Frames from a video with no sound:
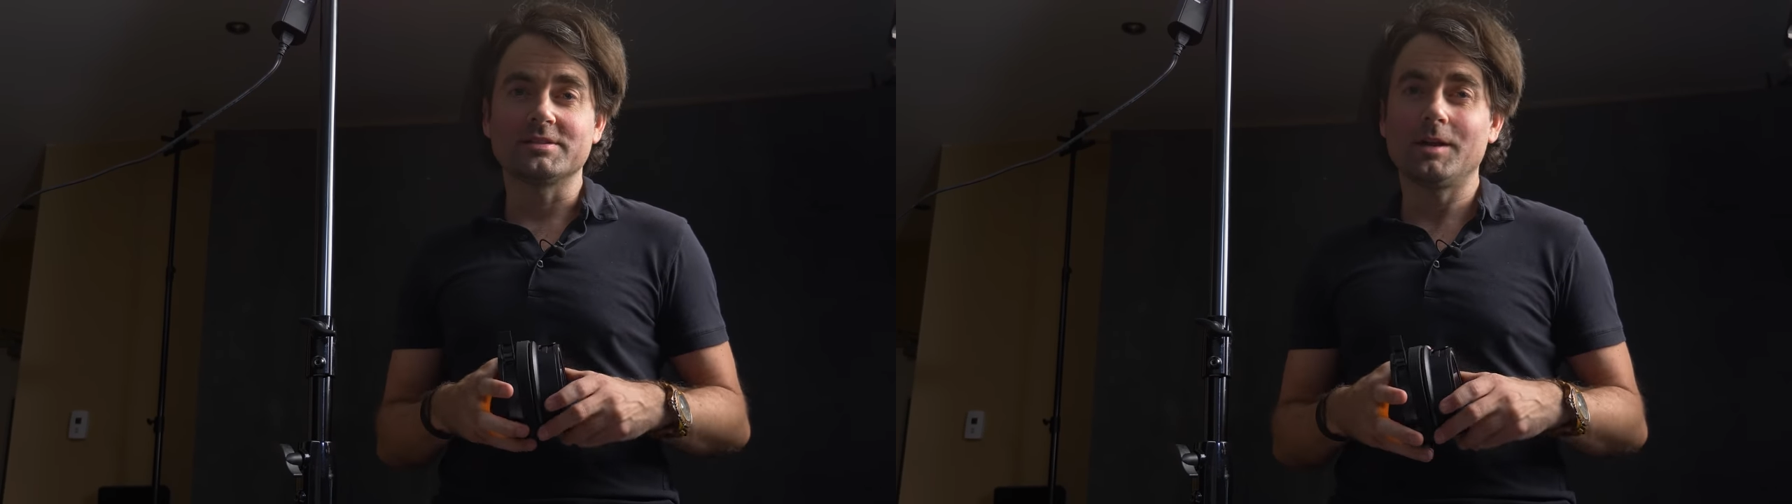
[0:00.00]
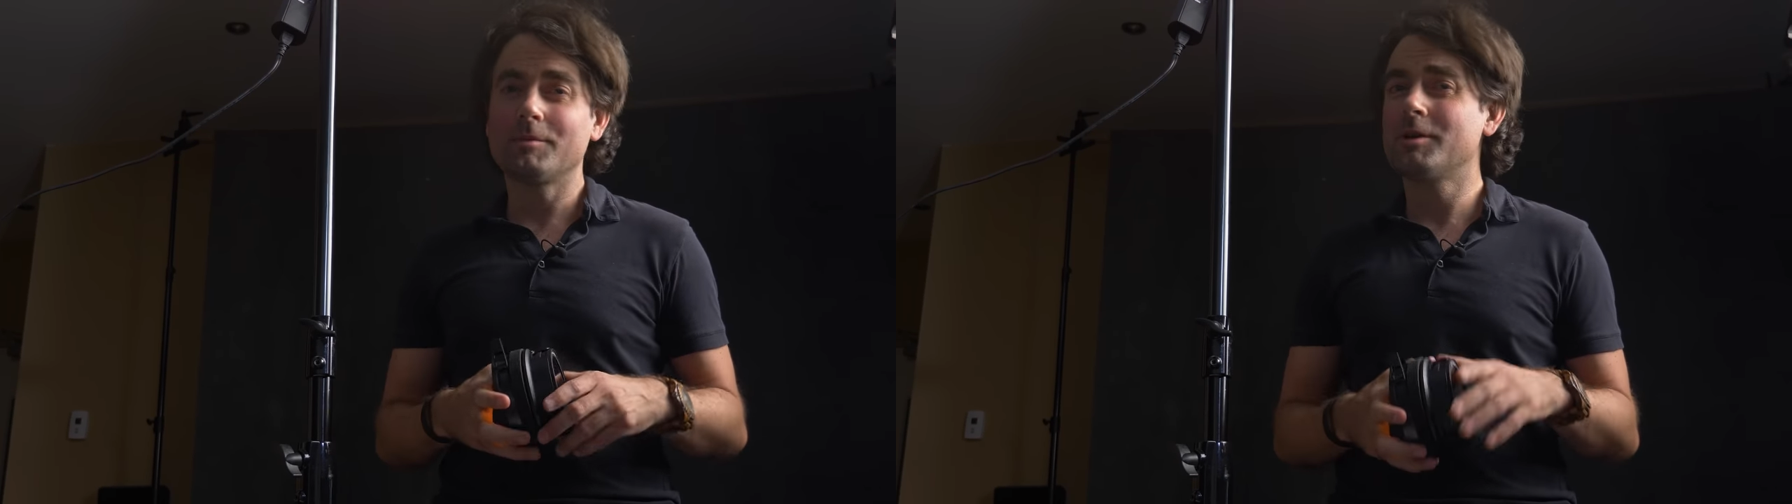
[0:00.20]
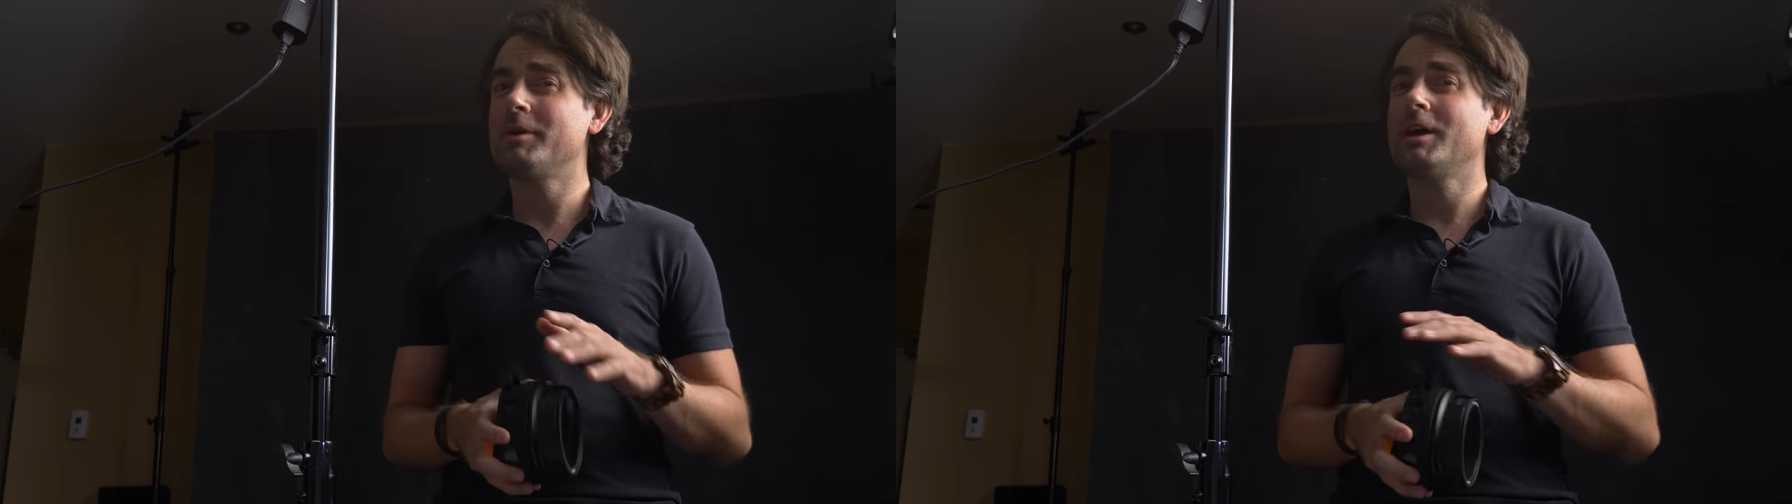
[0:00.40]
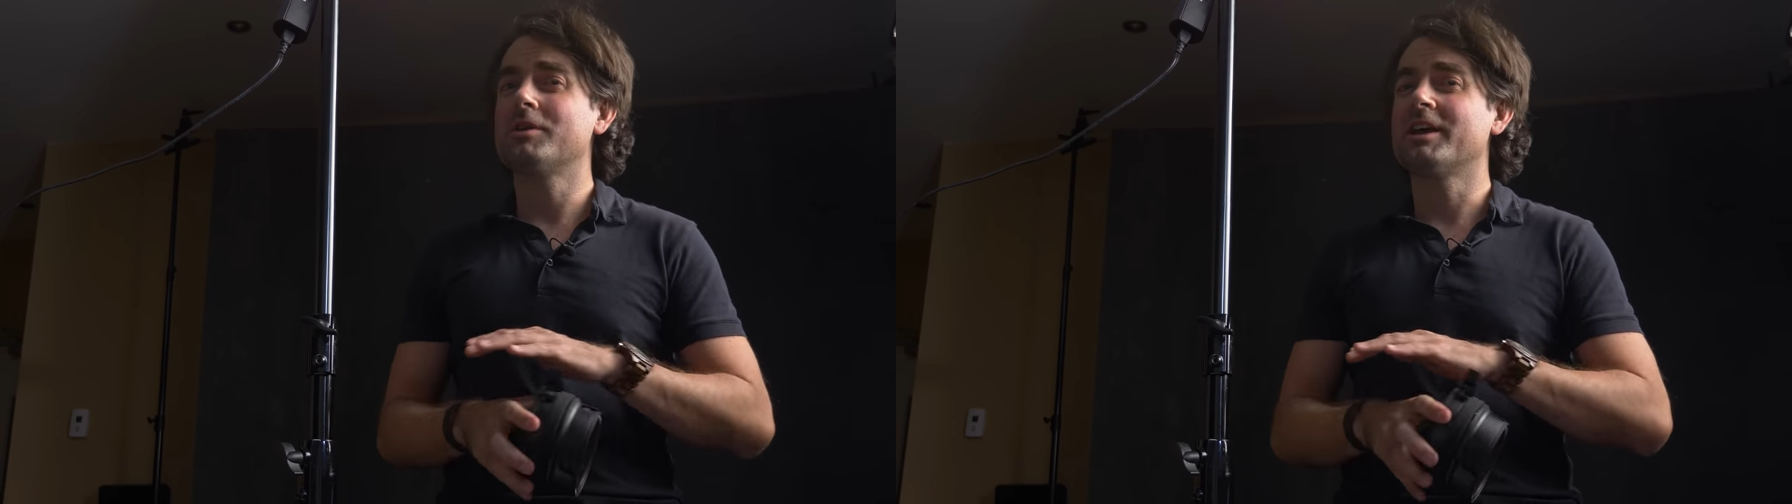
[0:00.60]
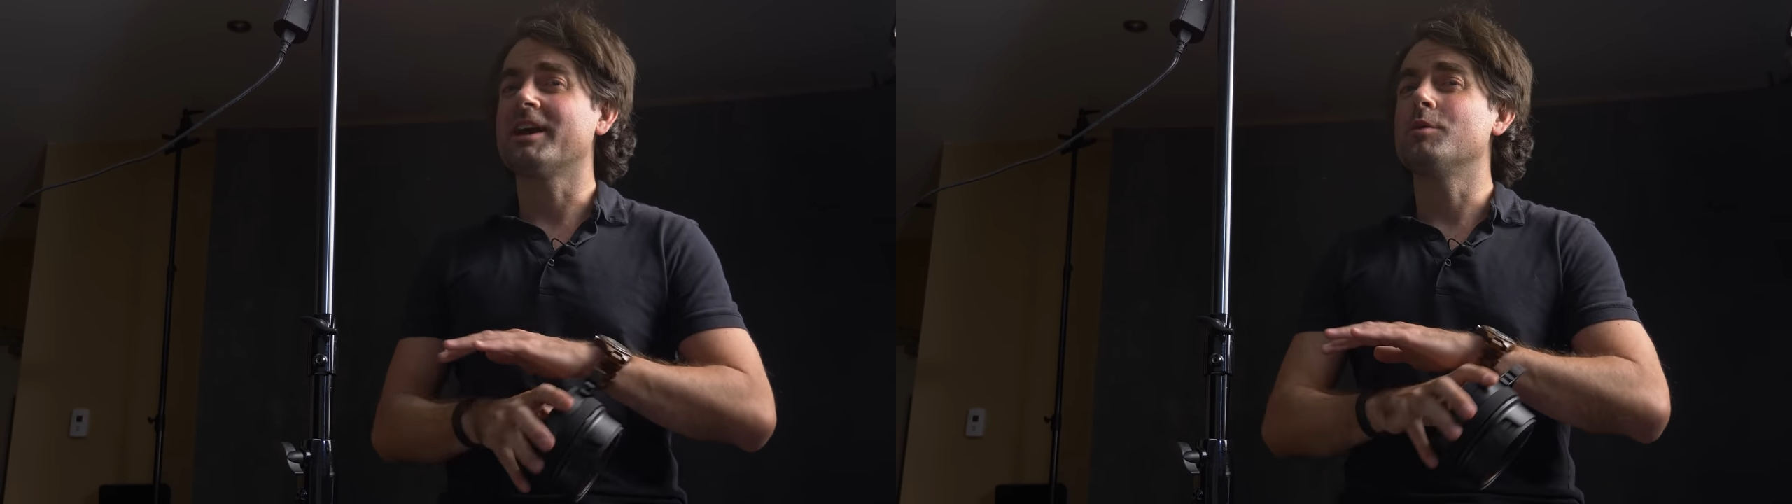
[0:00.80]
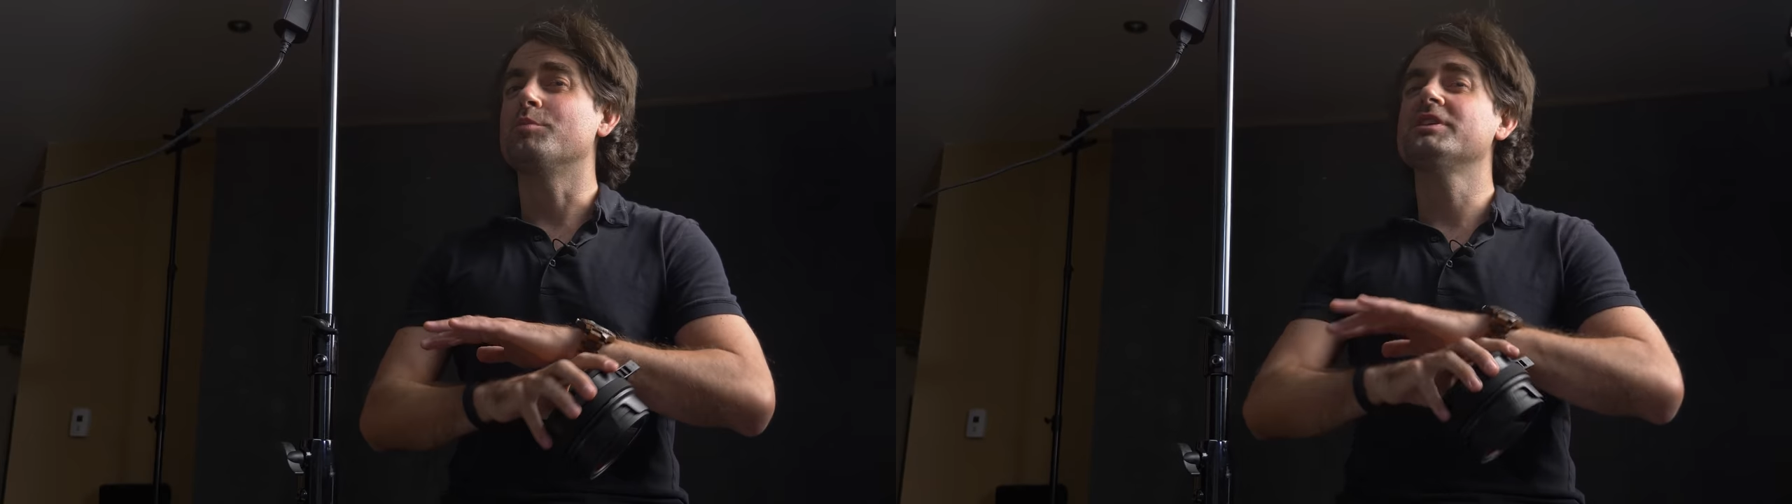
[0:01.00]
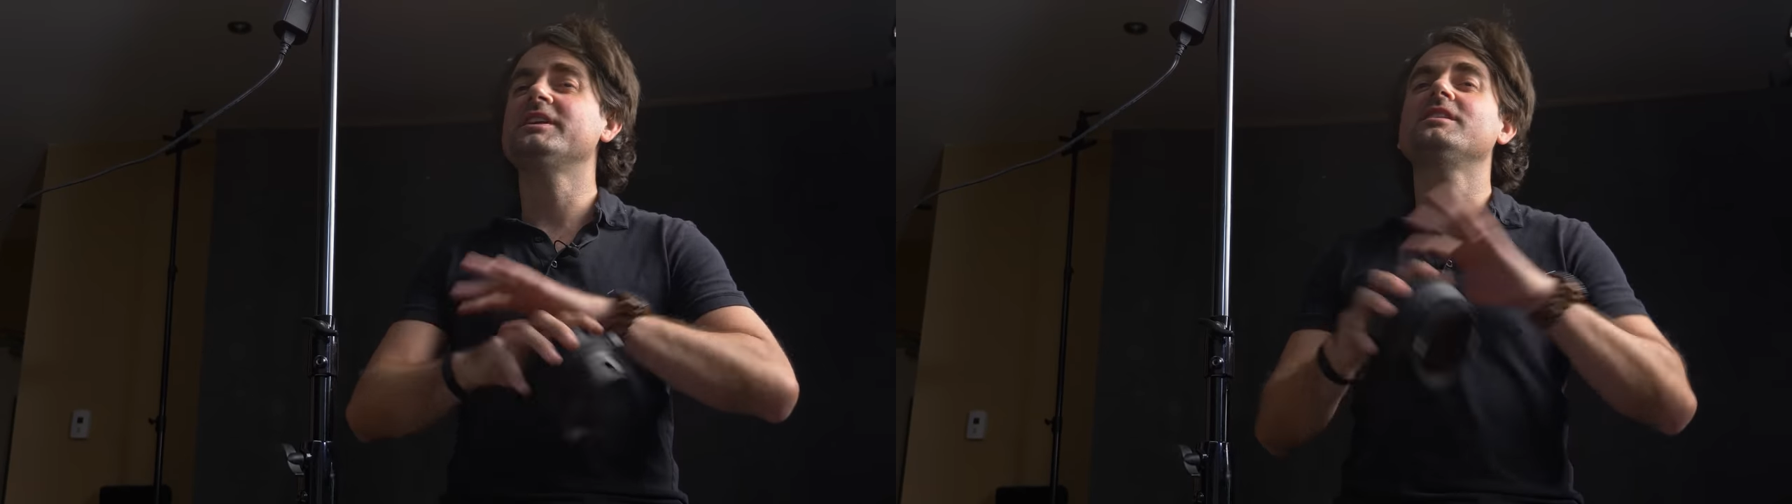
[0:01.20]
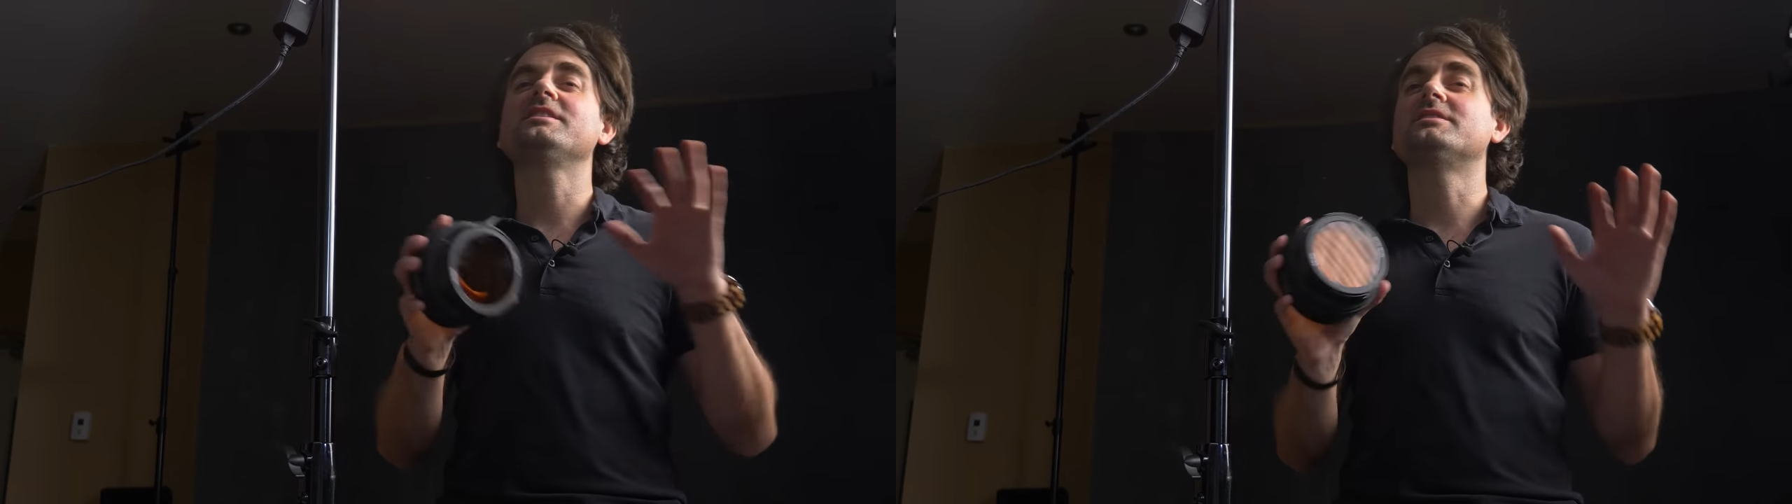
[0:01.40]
and I'm going to be able to get completely